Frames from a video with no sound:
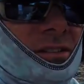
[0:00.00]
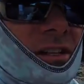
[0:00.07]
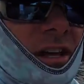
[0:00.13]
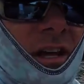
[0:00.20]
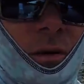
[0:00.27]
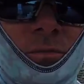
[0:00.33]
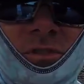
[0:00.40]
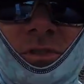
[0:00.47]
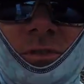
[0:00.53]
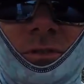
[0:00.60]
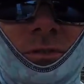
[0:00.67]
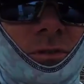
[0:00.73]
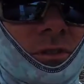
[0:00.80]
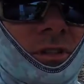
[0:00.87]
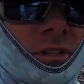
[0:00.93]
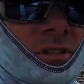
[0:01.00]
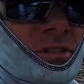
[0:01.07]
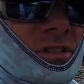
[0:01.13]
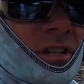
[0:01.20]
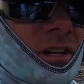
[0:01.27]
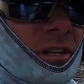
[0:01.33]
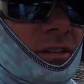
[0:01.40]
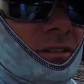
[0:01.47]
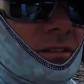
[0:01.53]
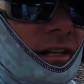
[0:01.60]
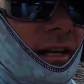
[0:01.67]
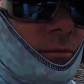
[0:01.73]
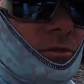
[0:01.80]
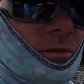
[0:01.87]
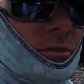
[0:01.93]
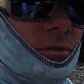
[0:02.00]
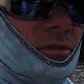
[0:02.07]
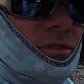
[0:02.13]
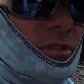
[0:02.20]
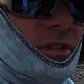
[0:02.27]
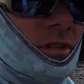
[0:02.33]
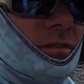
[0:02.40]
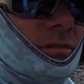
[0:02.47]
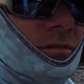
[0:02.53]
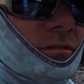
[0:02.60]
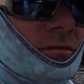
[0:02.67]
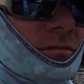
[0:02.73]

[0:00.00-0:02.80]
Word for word: is absolutely insane. Absolutely insane.